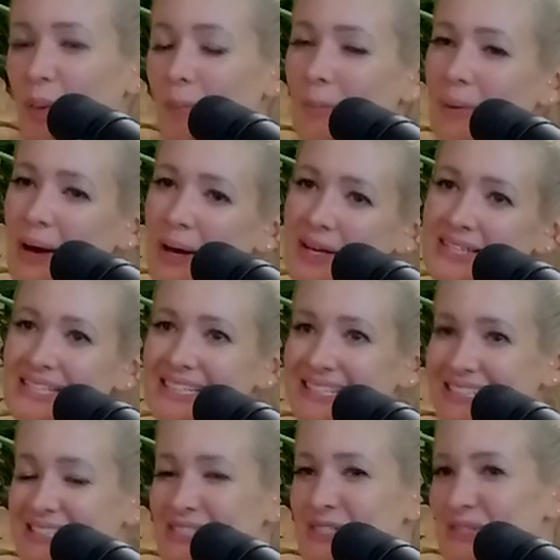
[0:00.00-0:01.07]
my
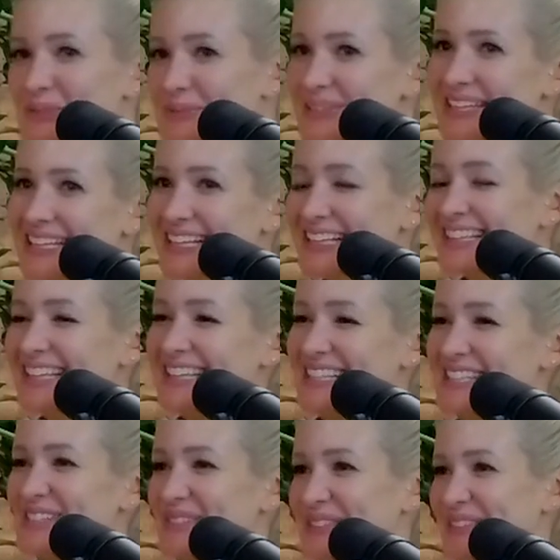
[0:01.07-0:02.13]
dick's too big,
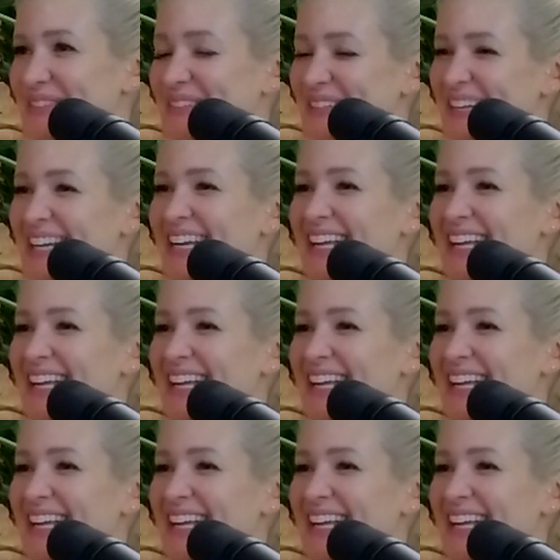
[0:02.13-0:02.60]
like true.